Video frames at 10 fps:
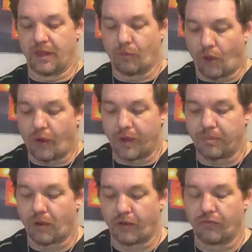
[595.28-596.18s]
were already
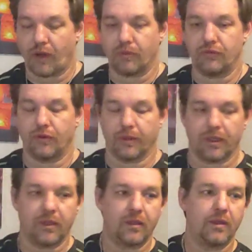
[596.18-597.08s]
part of what I was
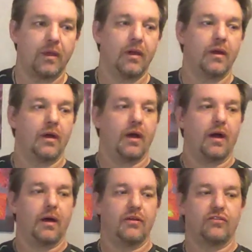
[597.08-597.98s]
doing.
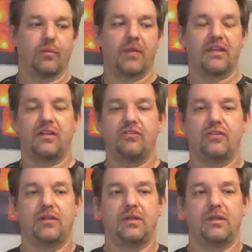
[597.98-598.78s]
So I'm not teaching